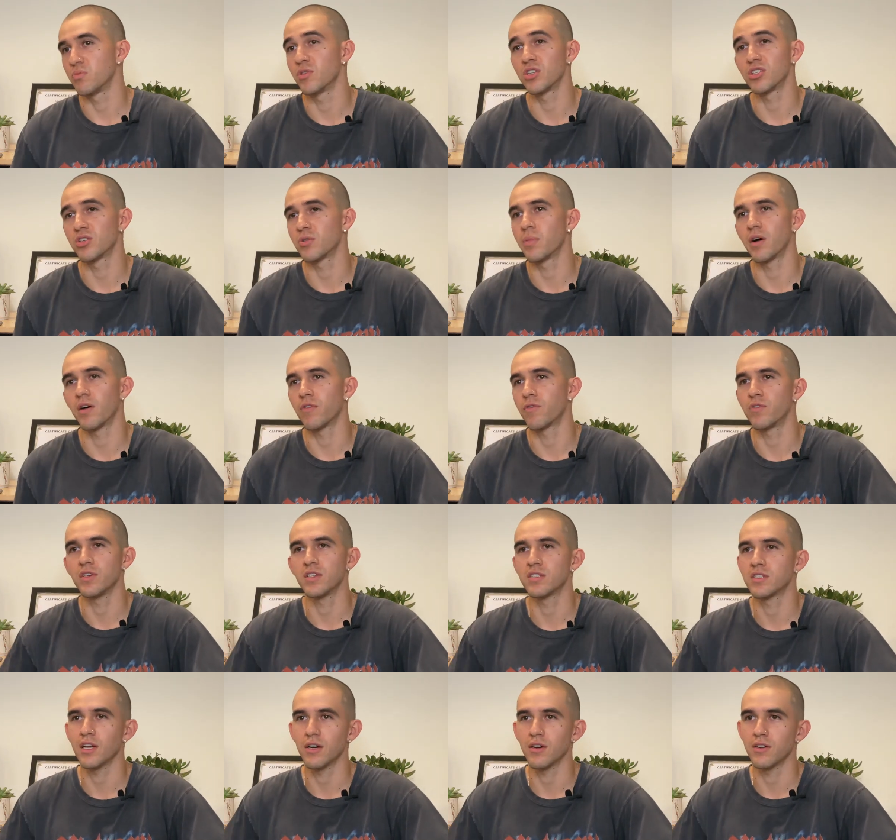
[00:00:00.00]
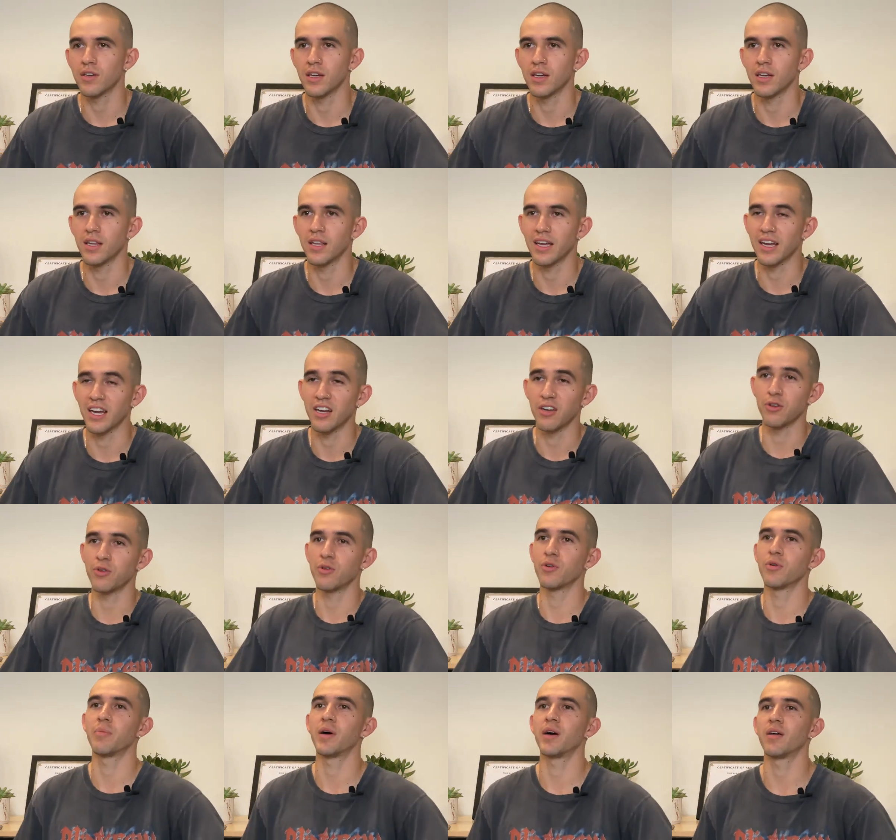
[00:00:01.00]
much about freestyle yet. Like I
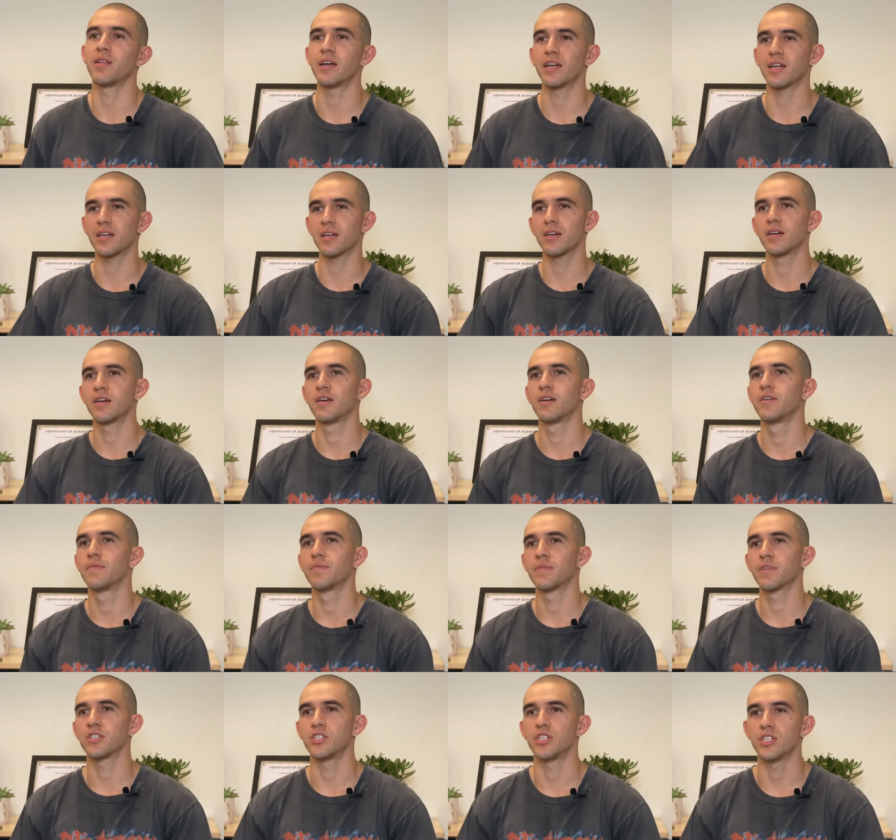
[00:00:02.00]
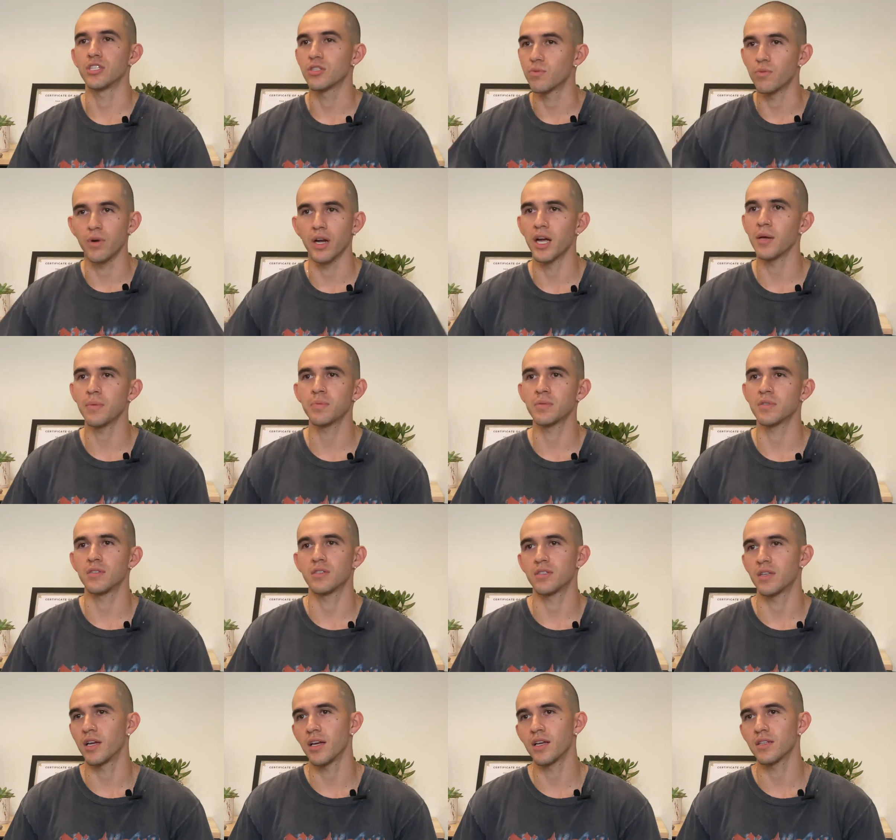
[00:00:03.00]
knew about like just reps,
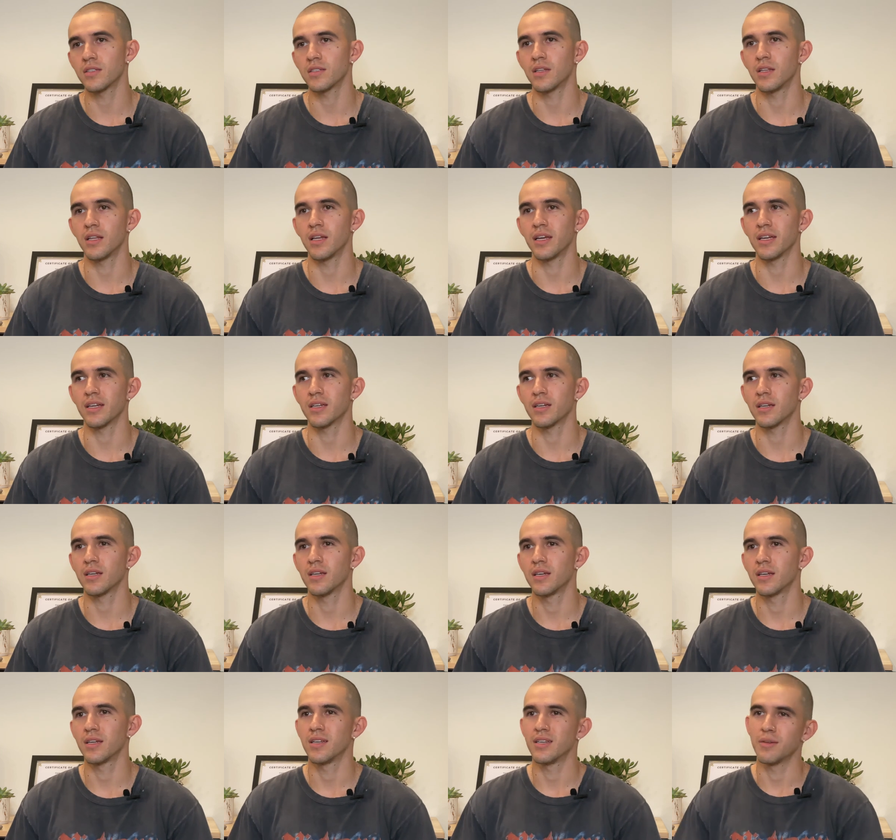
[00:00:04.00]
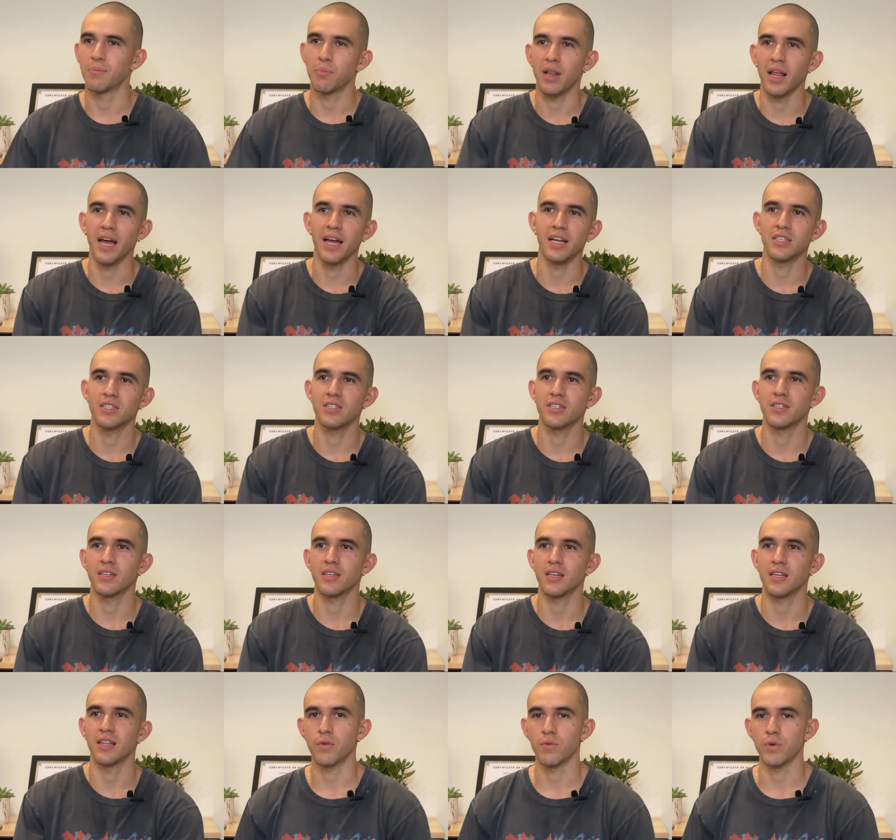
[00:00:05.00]
sets, and like planche.
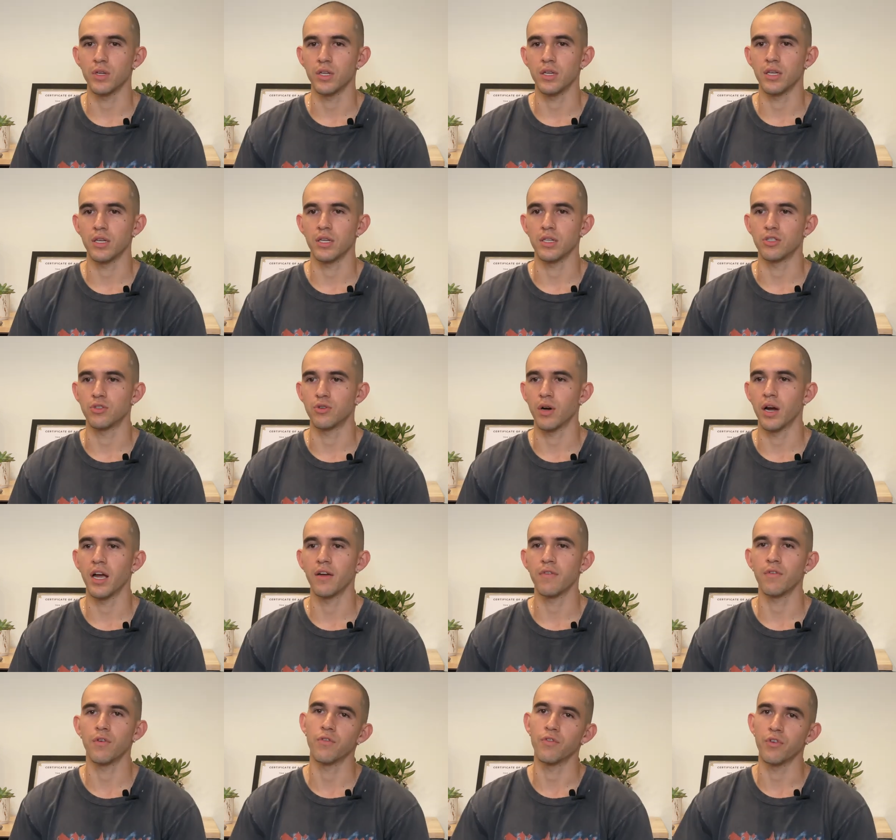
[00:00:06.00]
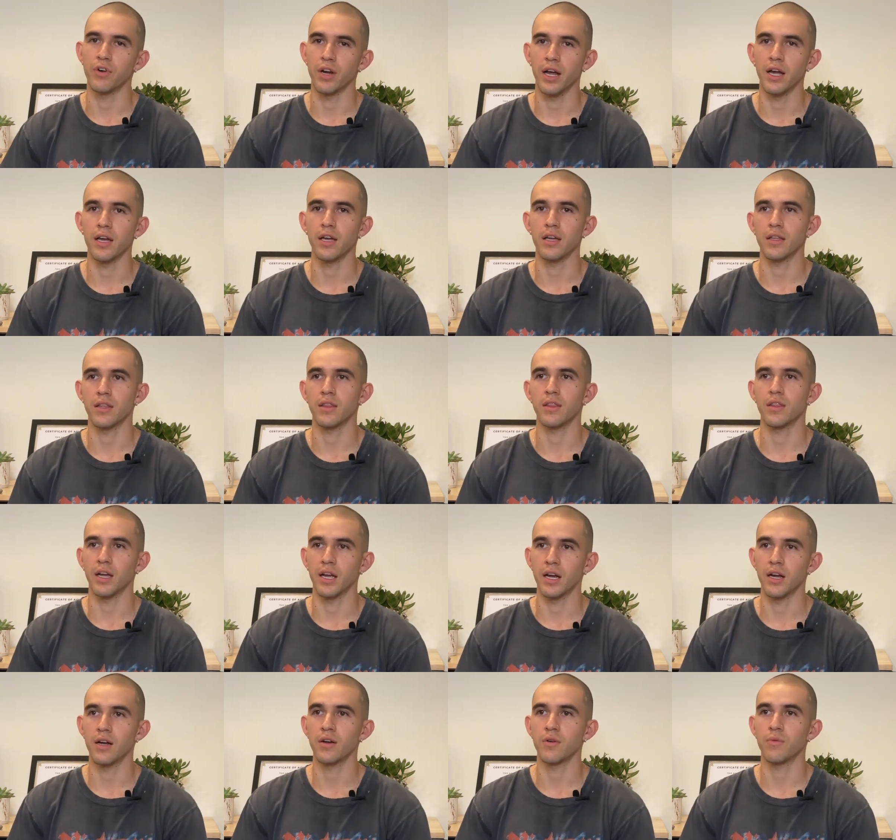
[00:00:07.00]
We drive overnight
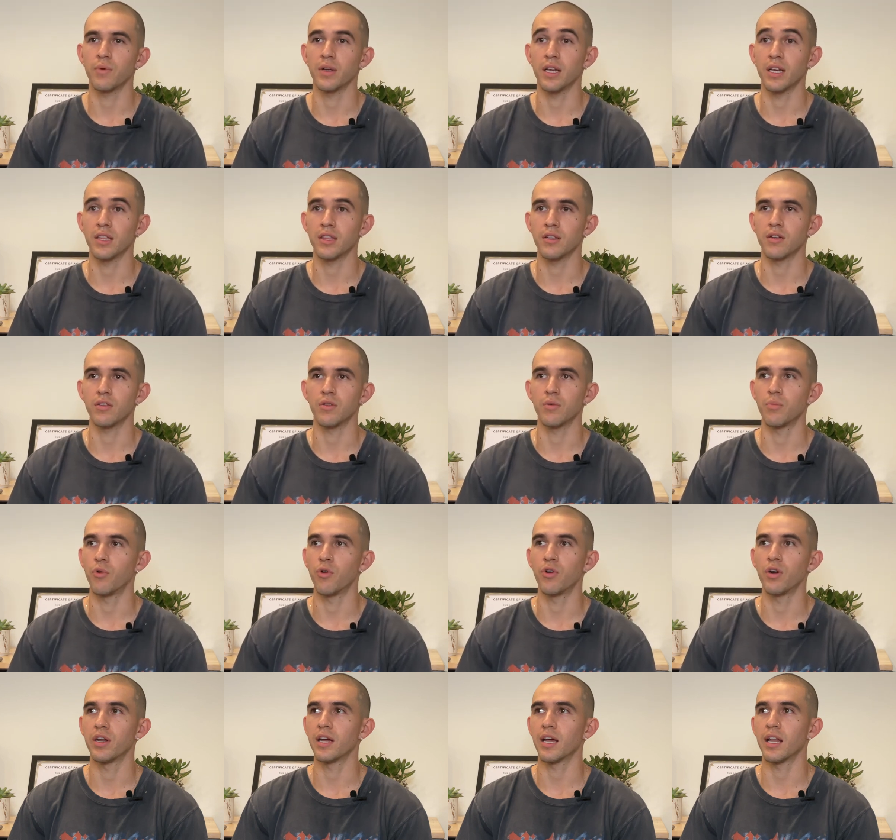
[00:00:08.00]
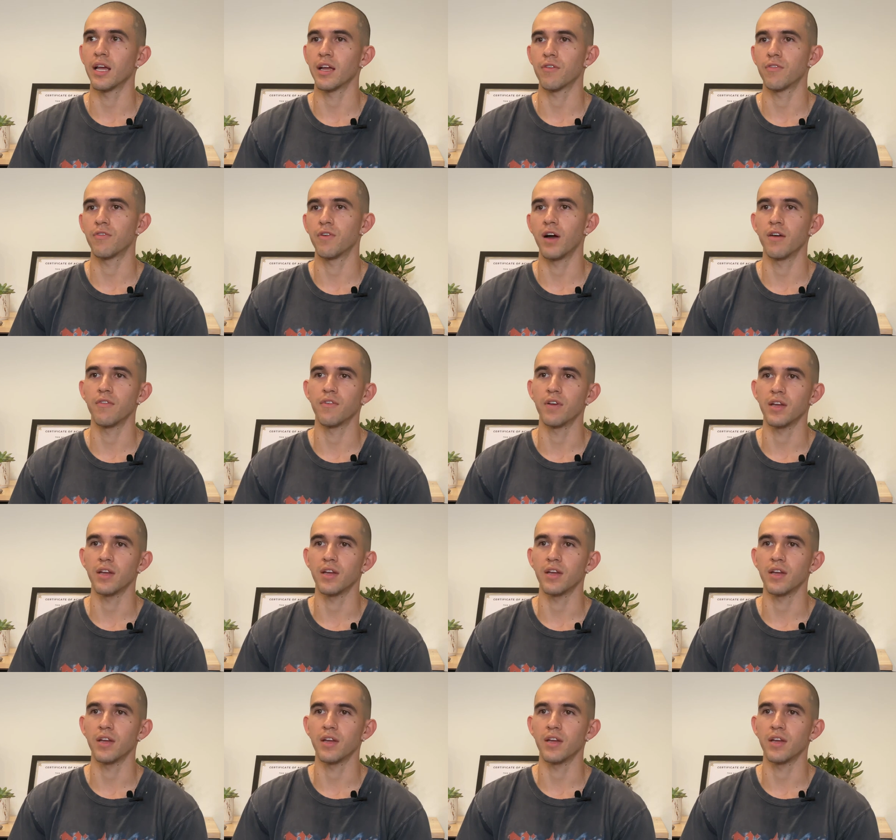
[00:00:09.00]
there. We get there in the morning at like 5